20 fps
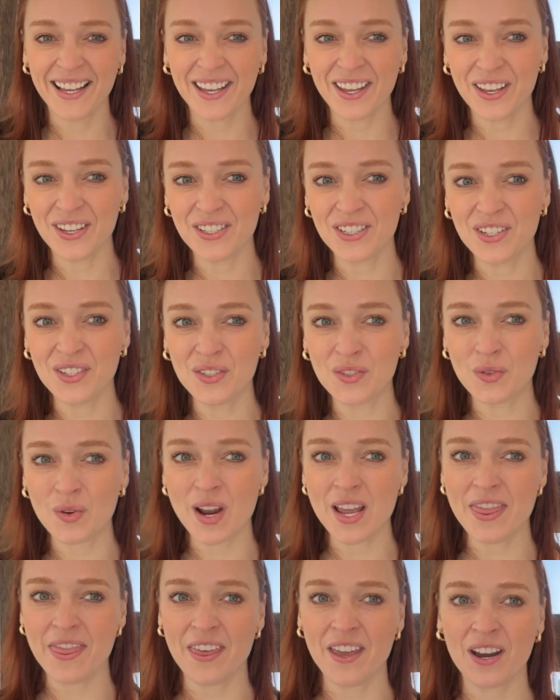Kitchen's
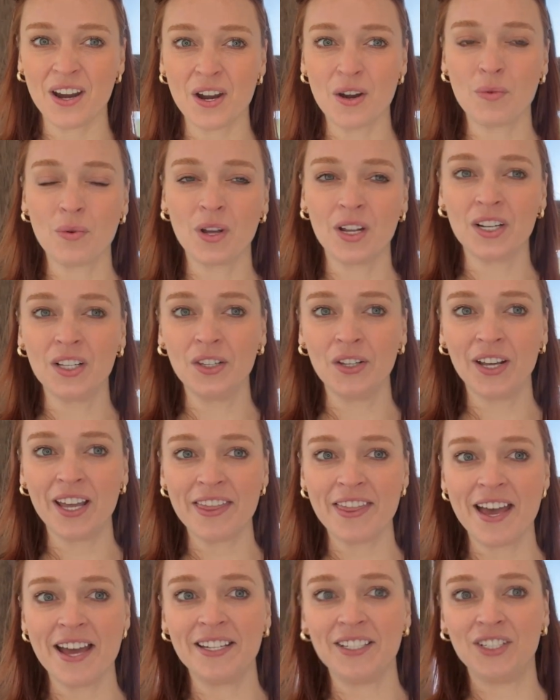right there. We're going to look at
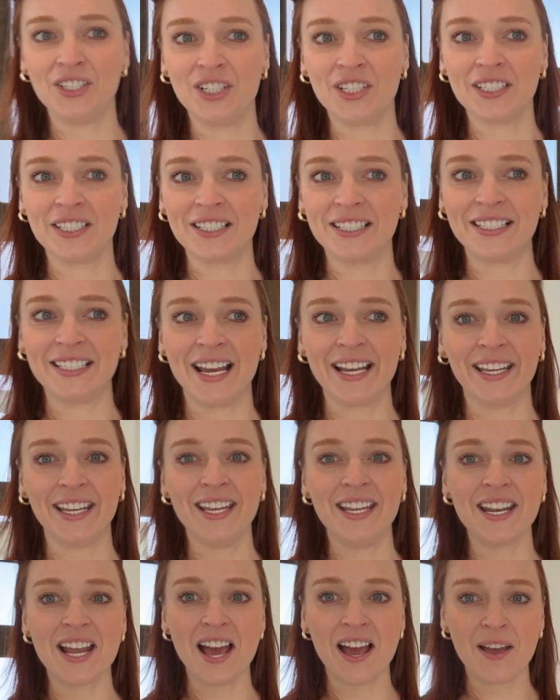that in just a
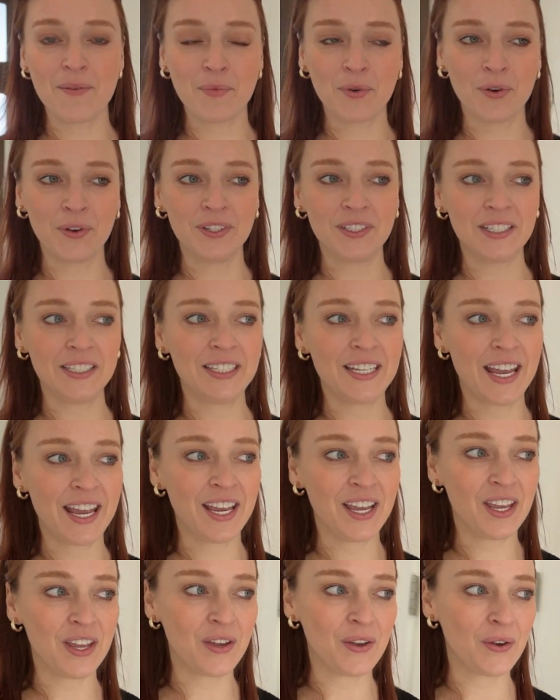second. I'm going to
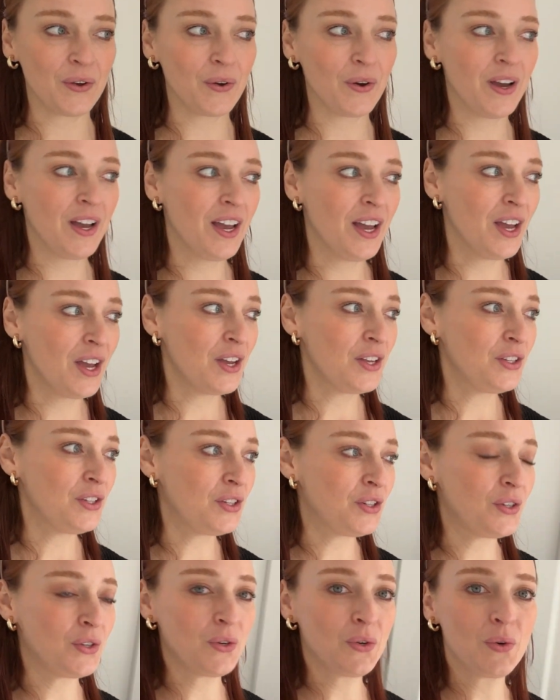take you
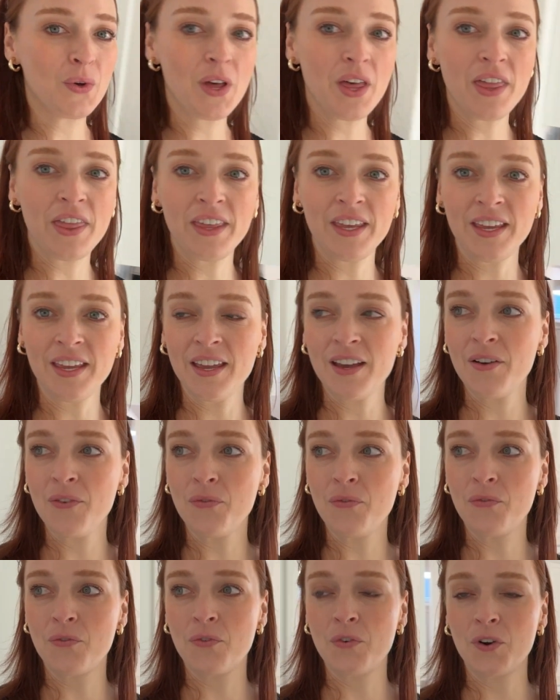to the
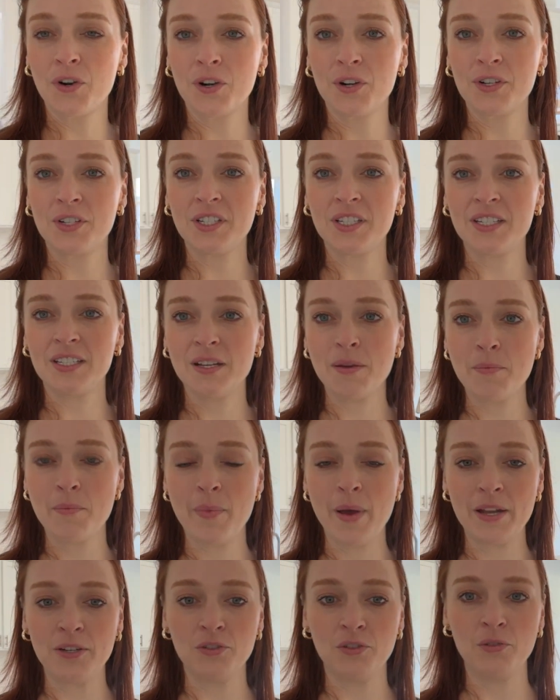first
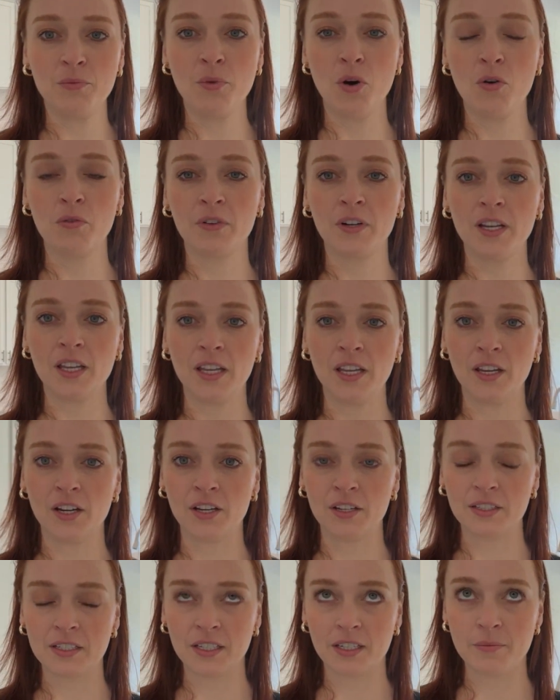bedroom over here.
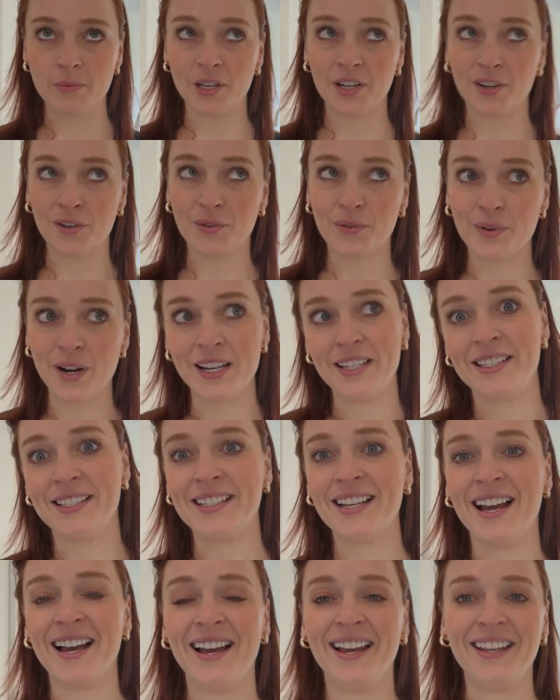It's going to be on our right
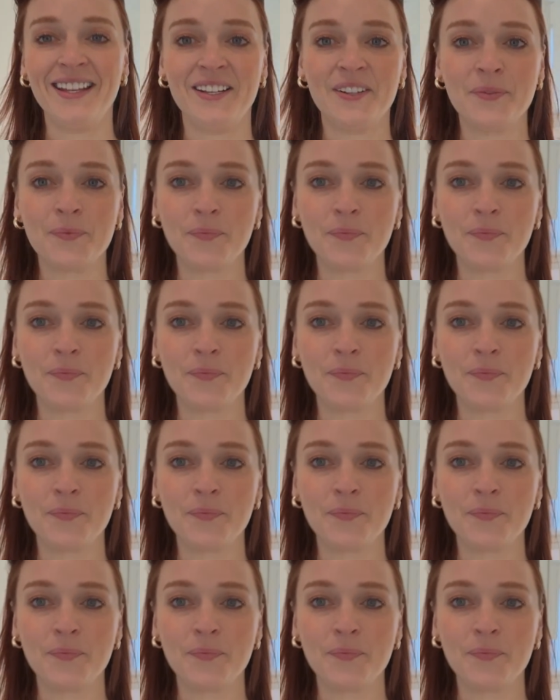side.